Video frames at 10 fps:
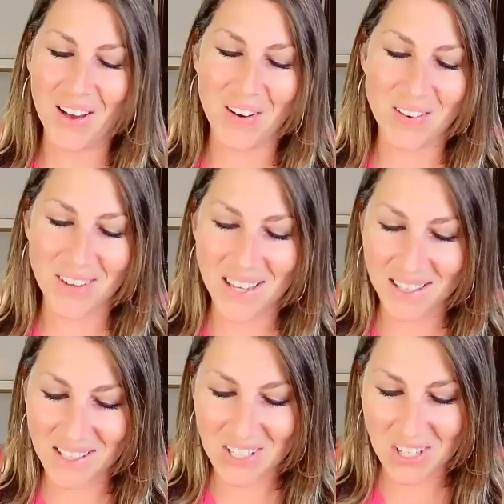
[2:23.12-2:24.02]
All right,
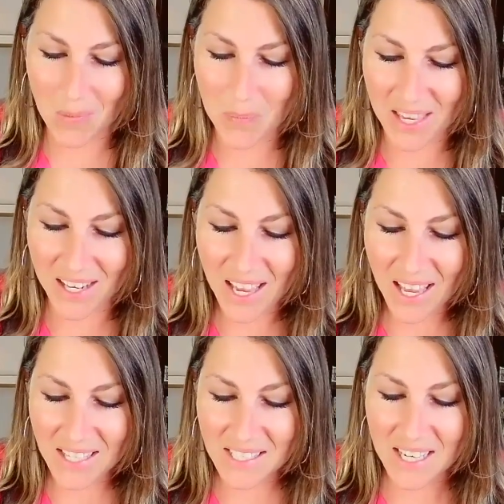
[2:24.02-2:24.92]
let's jump in.
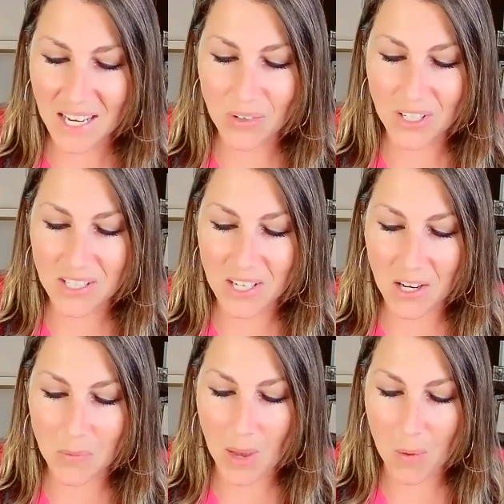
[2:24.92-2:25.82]
Today, we're going to
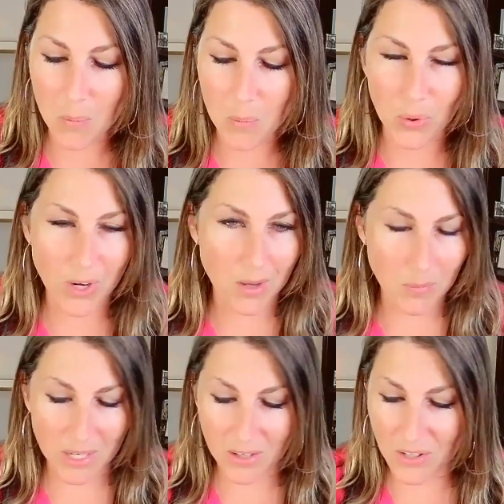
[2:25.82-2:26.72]
talk about
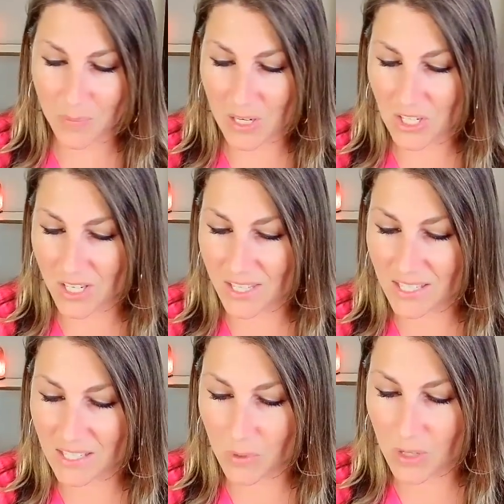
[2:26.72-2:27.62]
boredom. Like I already mentioned,
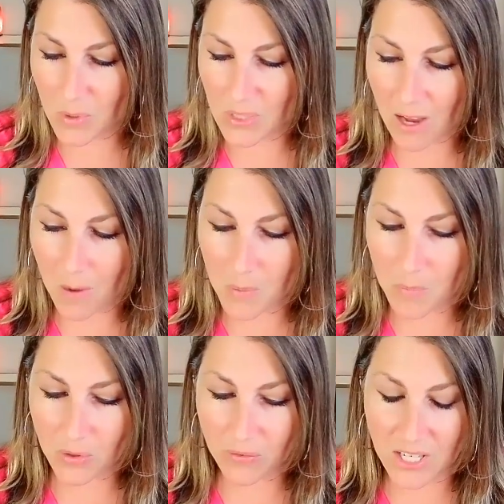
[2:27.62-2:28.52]
this is one of the most common
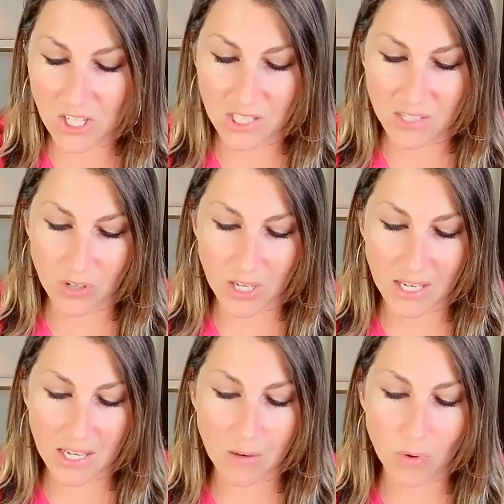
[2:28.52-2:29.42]
motivations for
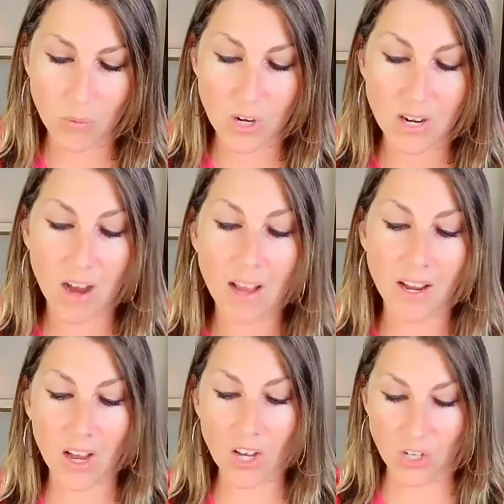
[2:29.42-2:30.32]
eating when we're not
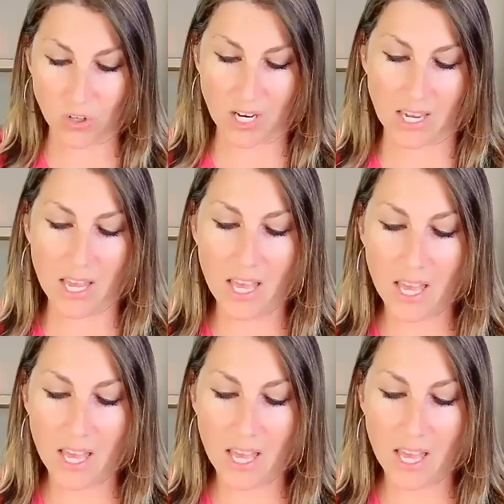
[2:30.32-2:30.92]
hungry.